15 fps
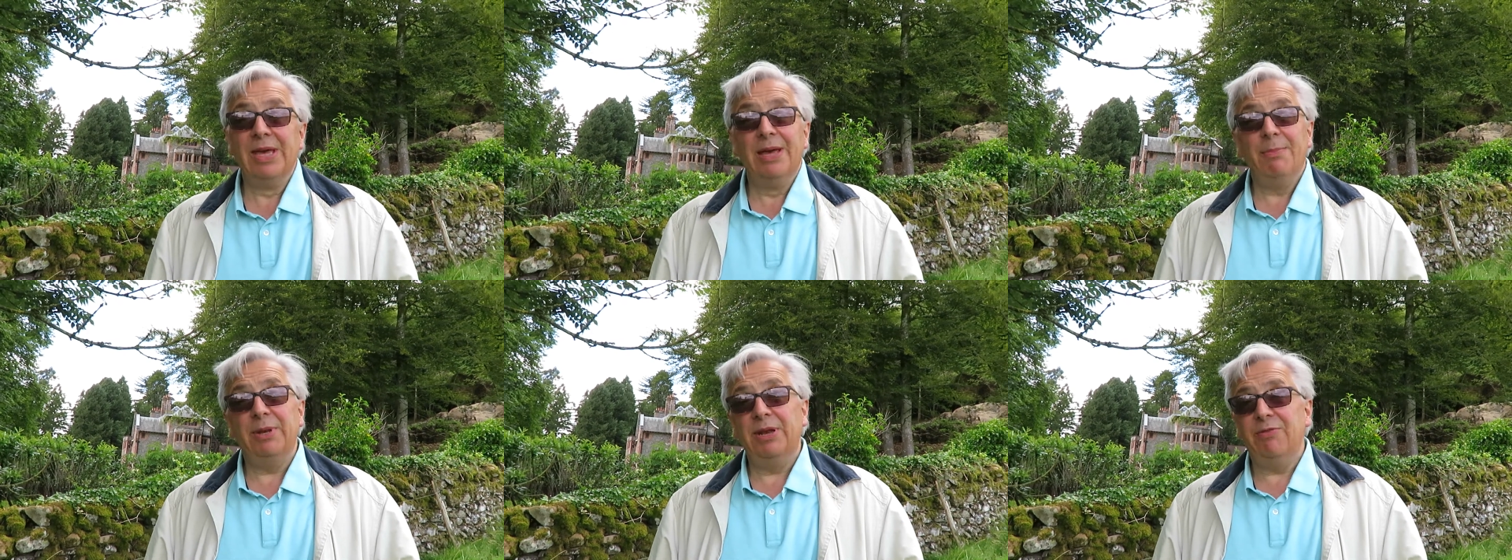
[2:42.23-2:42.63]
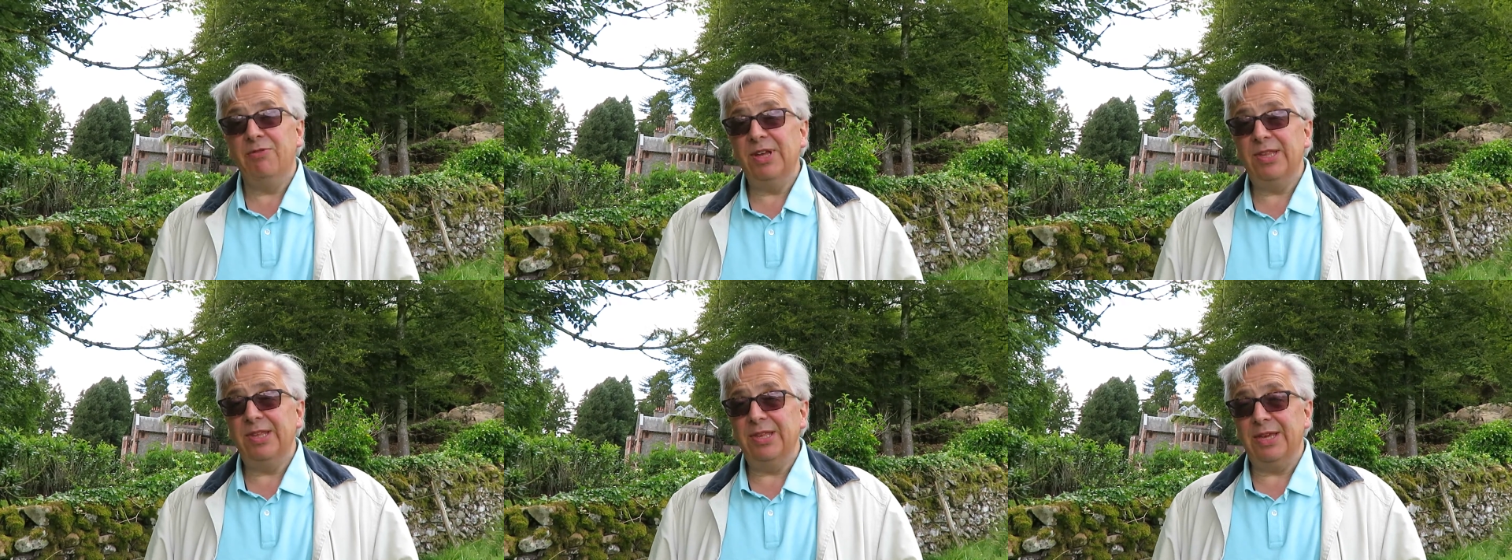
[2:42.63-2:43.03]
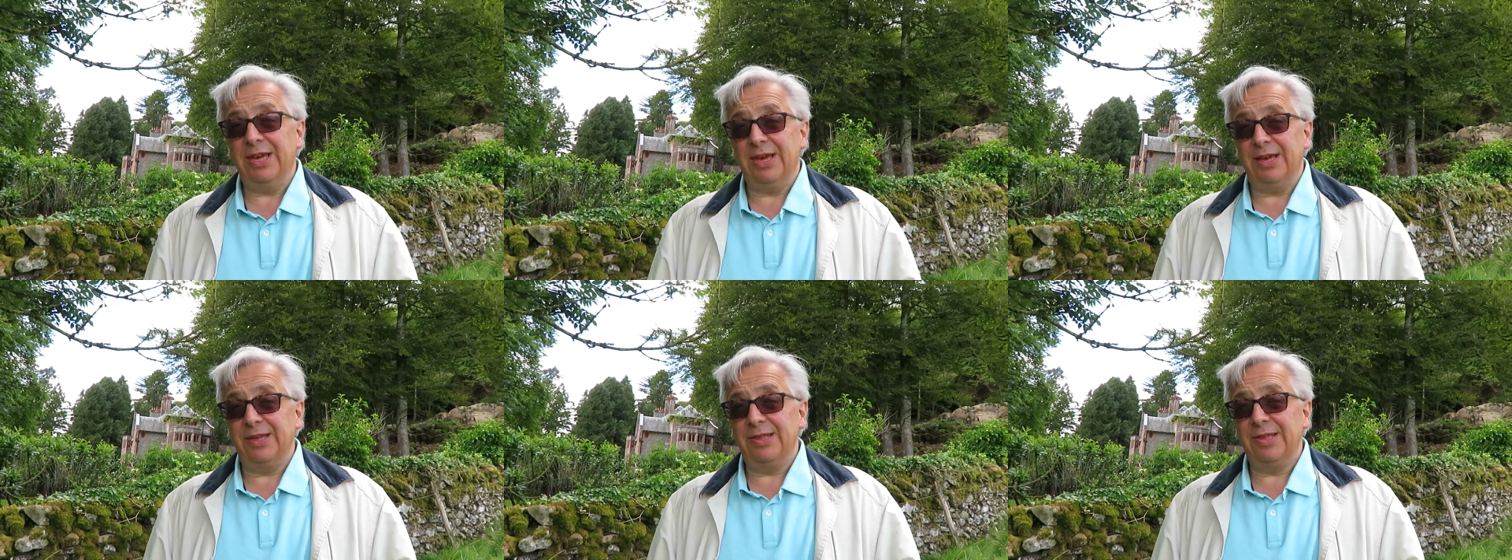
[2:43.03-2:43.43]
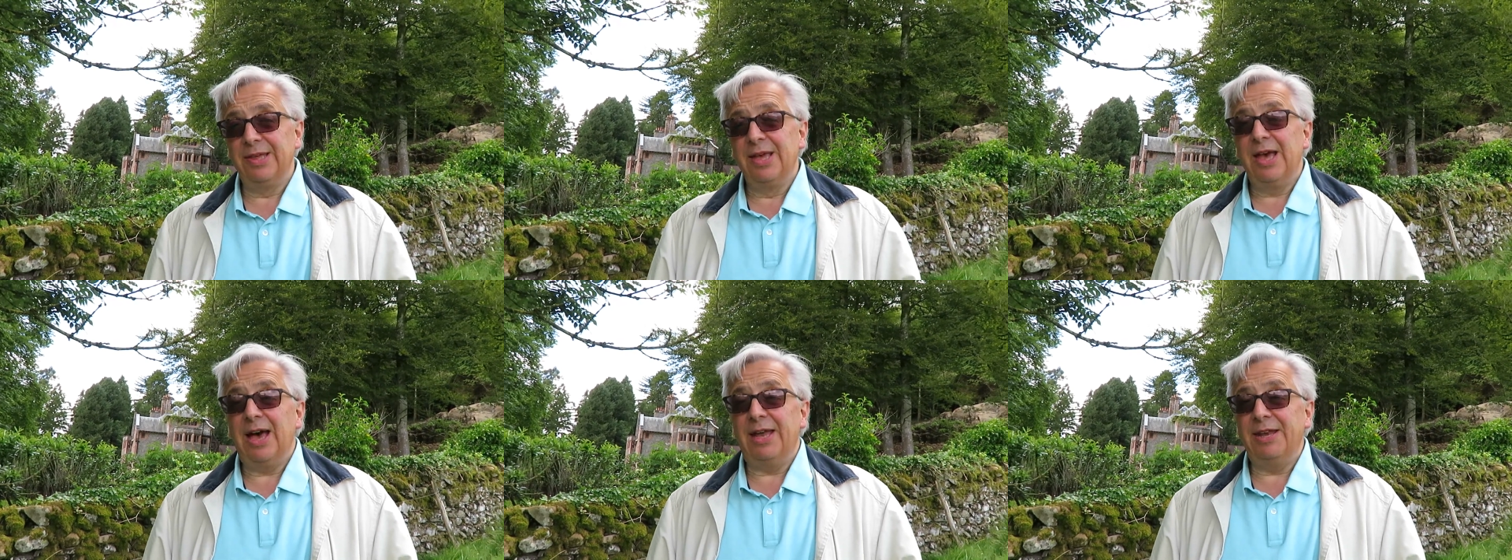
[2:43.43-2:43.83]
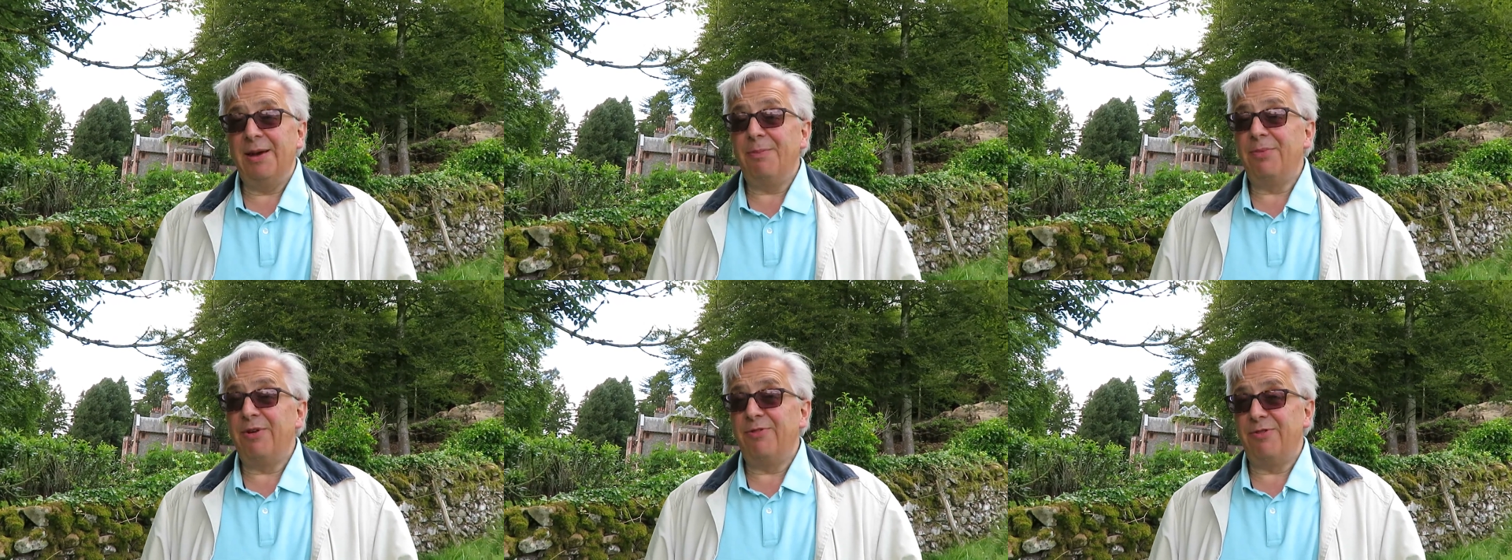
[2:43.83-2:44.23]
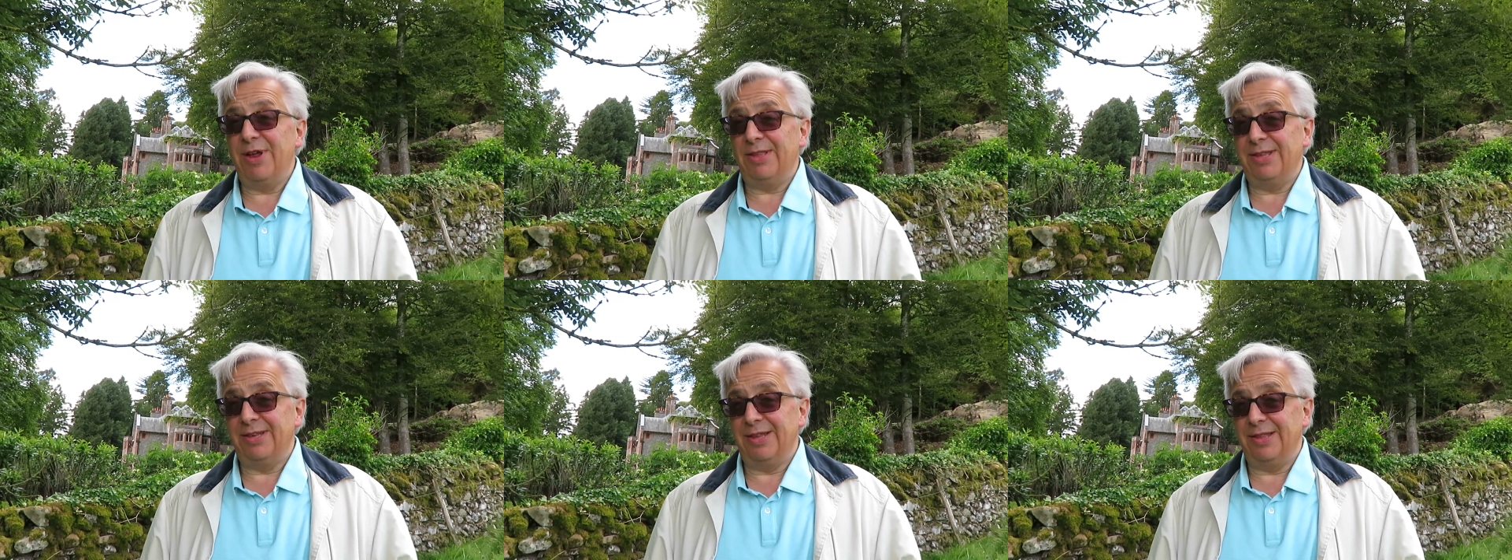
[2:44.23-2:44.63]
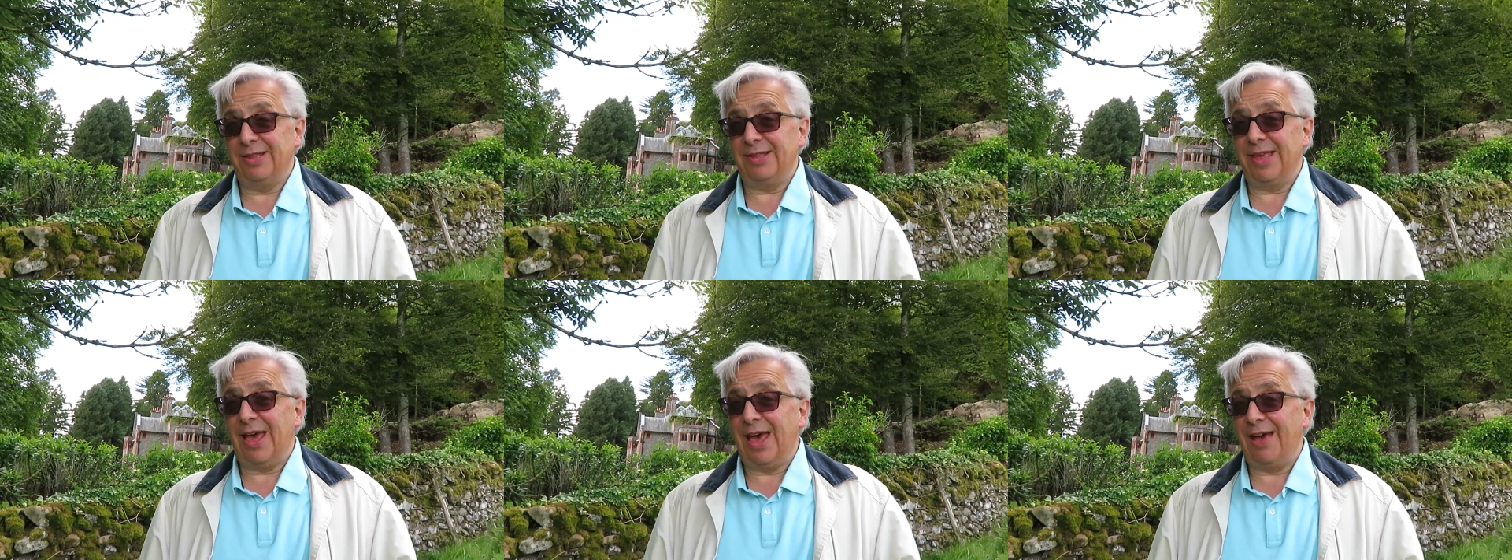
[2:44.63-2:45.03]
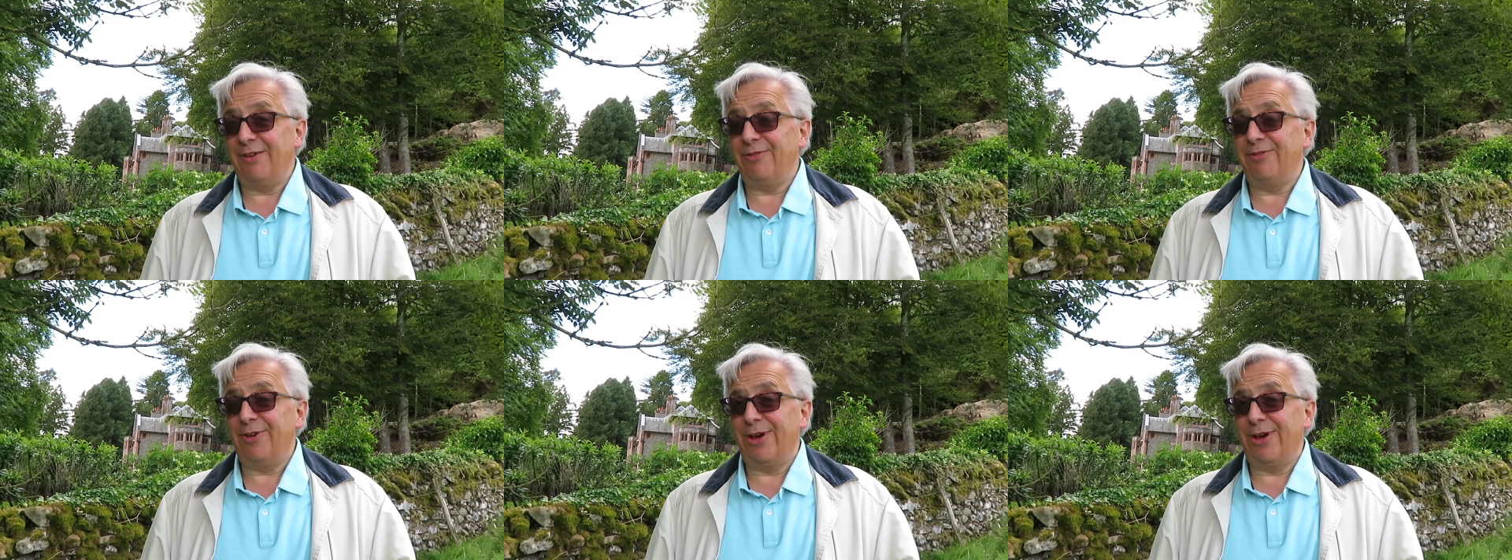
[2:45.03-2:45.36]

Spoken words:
But in recent years, a number of residents have